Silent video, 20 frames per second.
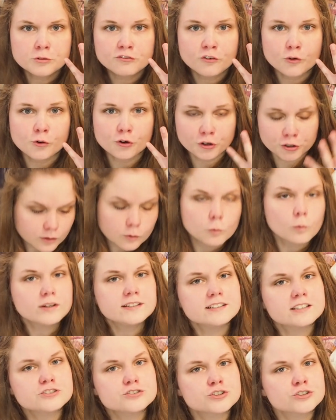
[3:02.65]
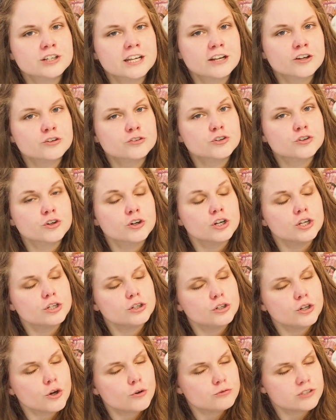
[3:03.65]
4, what does your character
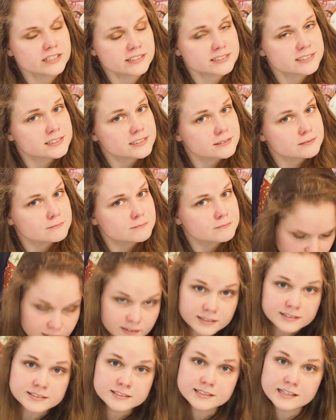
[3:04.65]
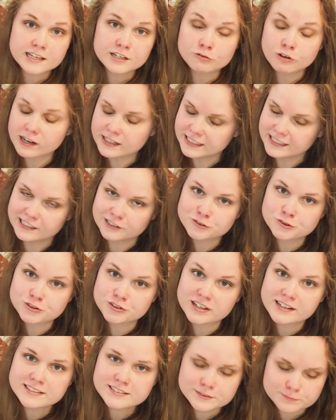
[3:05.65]
notice? This is a writing
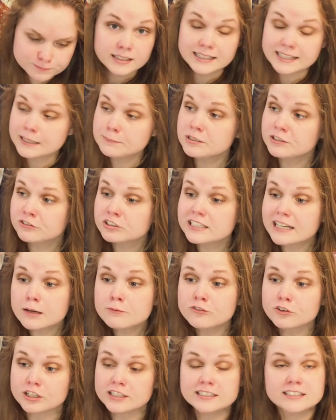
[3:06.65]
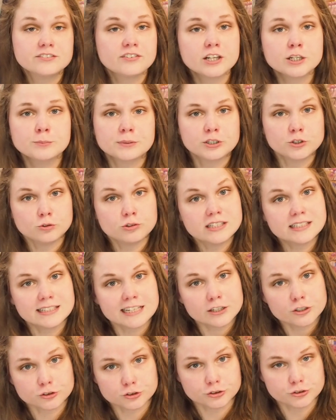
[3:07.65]
exercise. It can be really helpful in developing unique
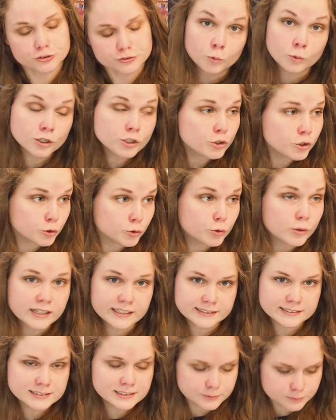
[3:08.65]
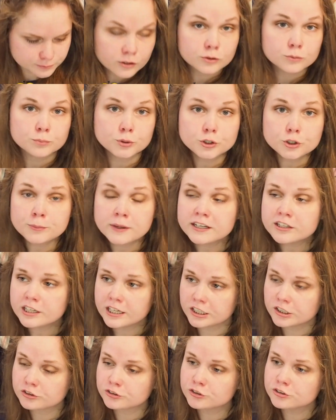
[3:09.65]
characters. What you do is put your main
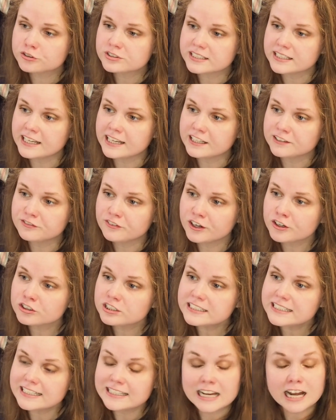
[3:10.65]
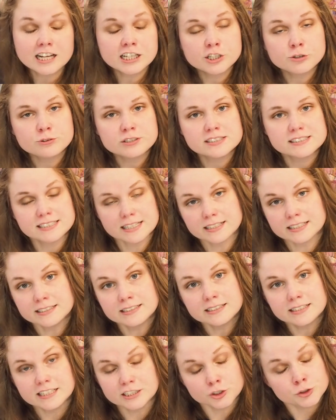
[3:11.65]
characters in a fairly innocuous
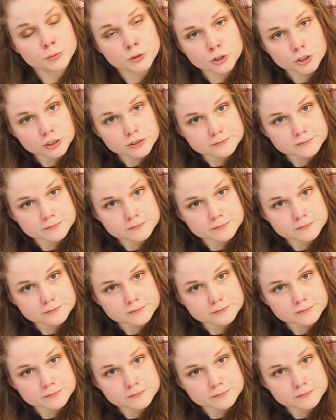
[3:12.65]
setting in your book.